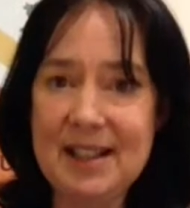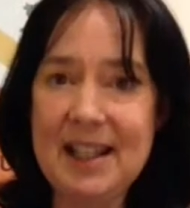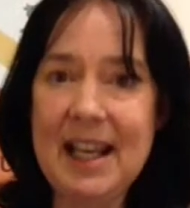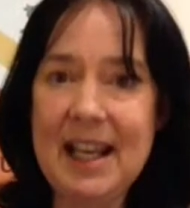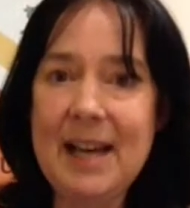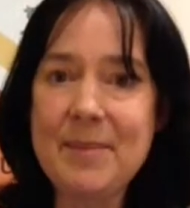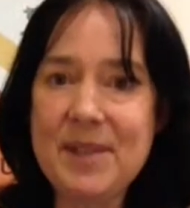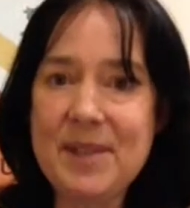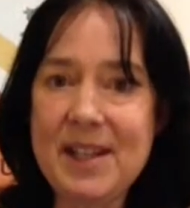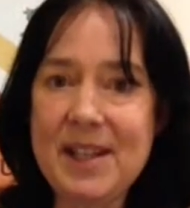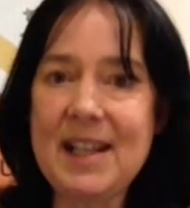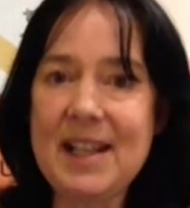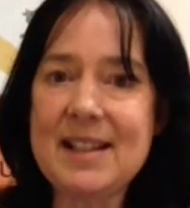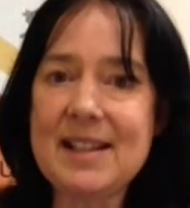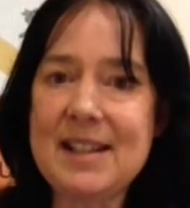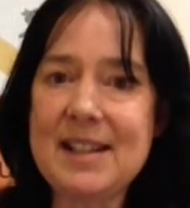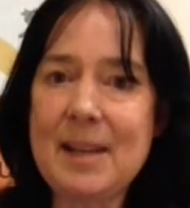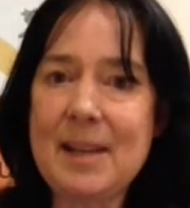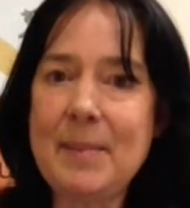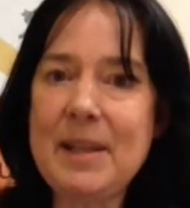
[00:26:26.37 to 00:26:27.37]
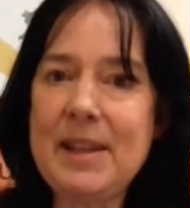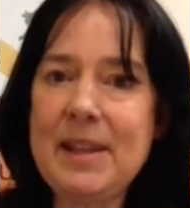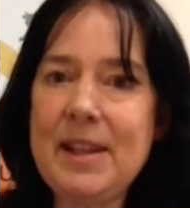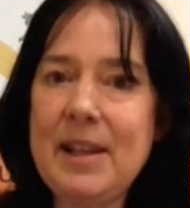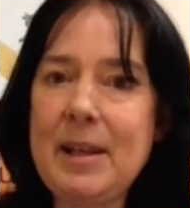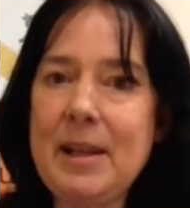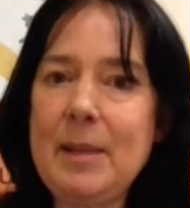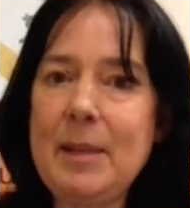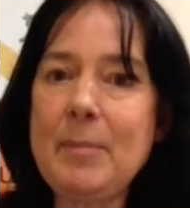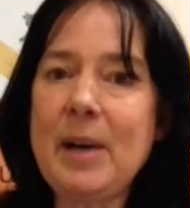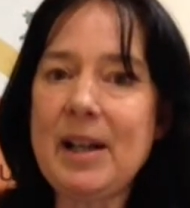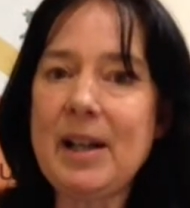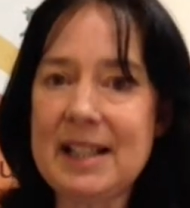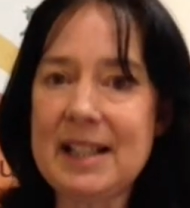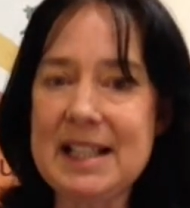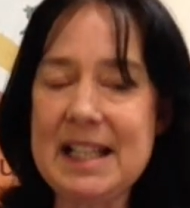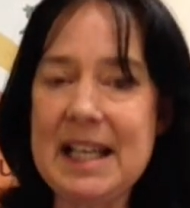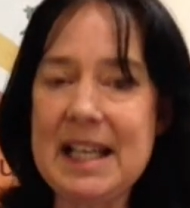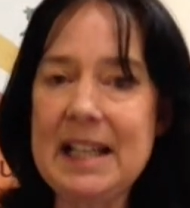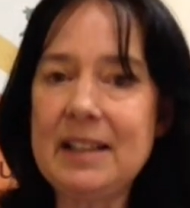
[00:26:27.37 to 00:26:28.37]
Yeah, so that's some in the
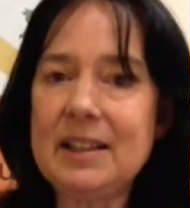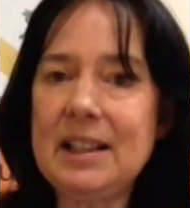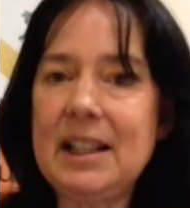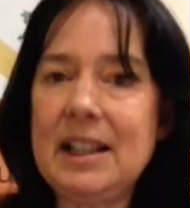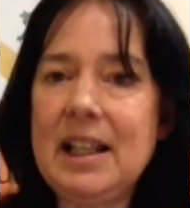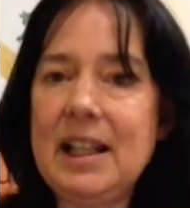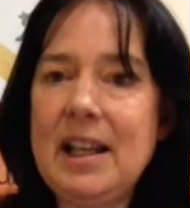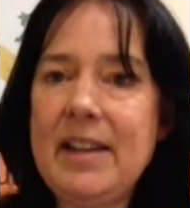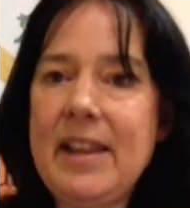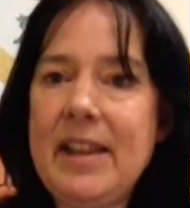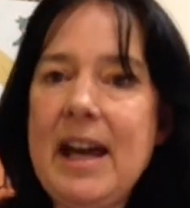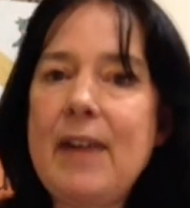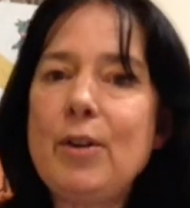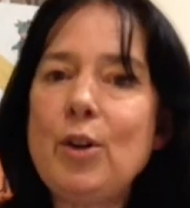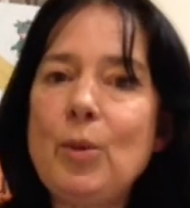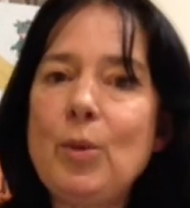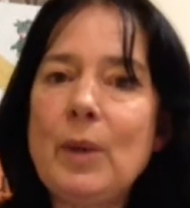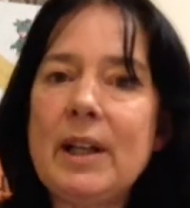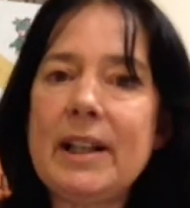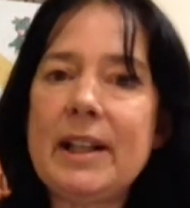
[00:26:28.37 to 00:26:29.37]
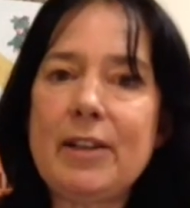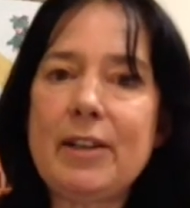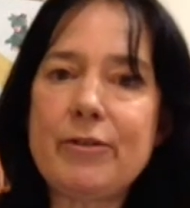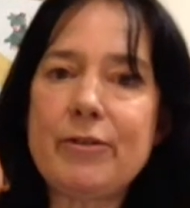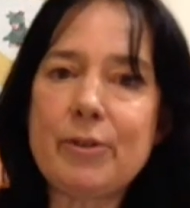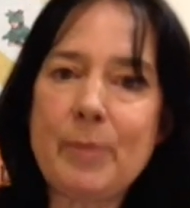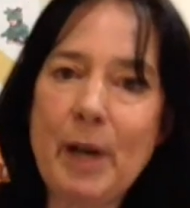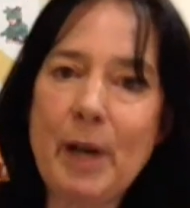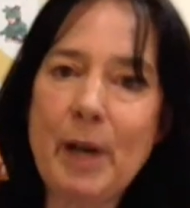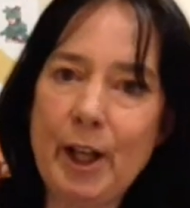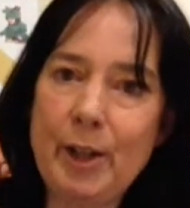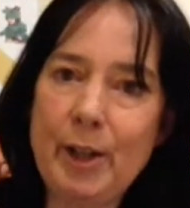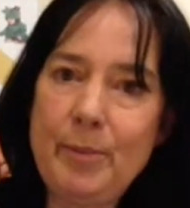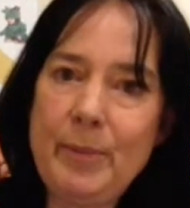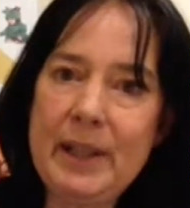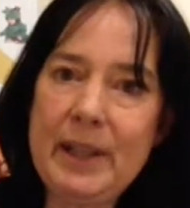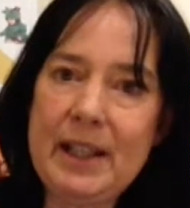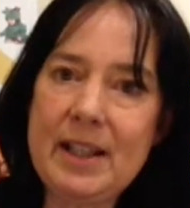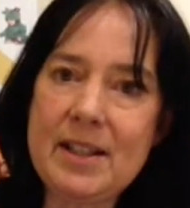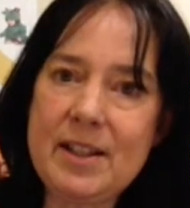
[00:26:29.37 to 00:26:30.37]
marketing. They're all working from home
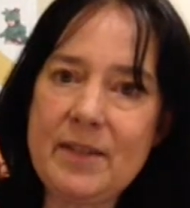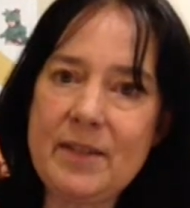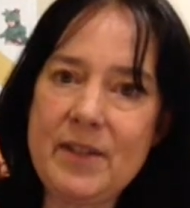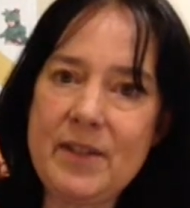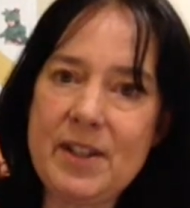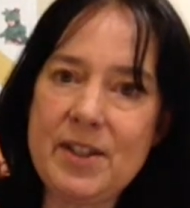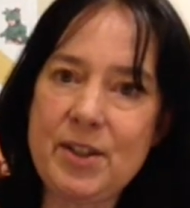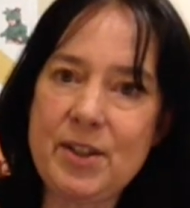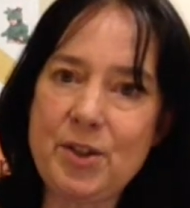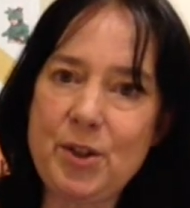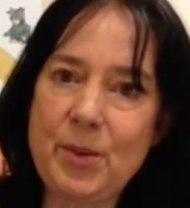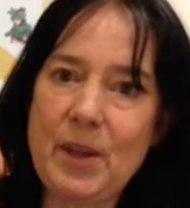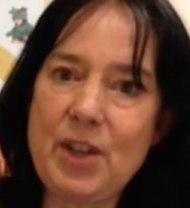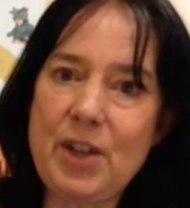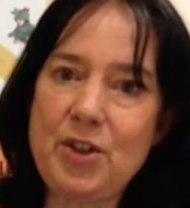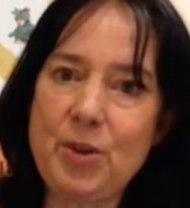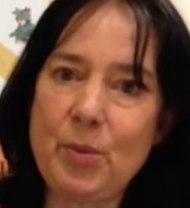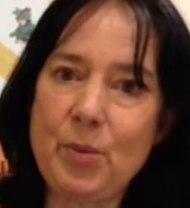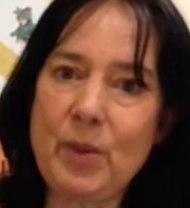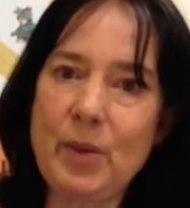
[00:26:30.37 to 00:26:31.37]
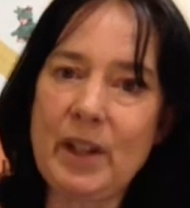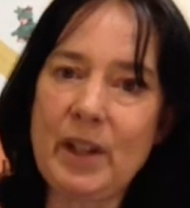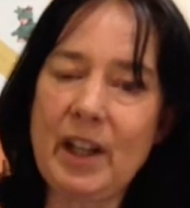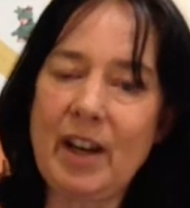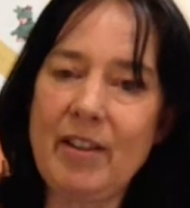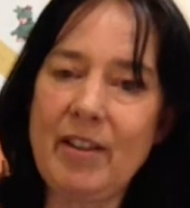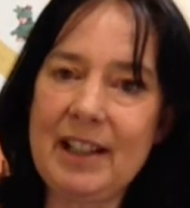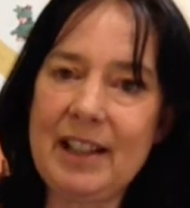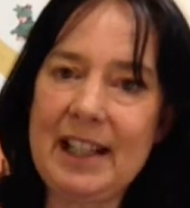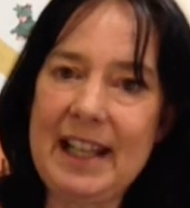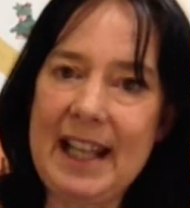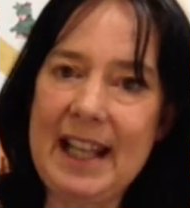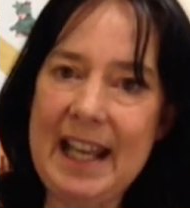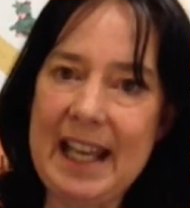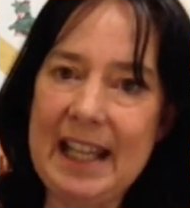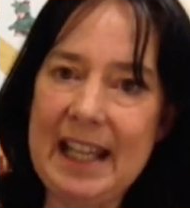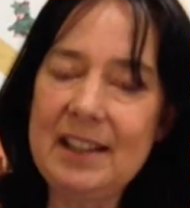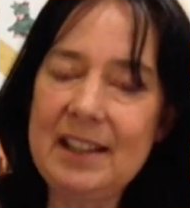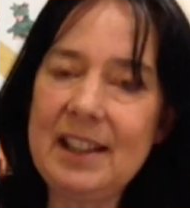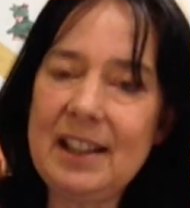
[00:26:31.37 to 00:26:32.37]
because of the situation we're currently
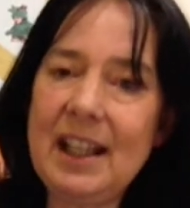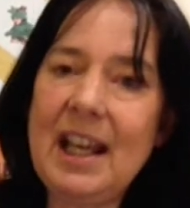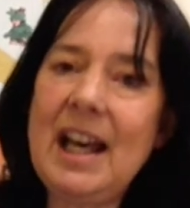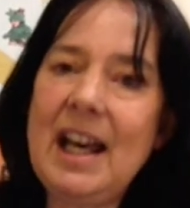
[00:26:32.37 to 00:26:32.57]
in.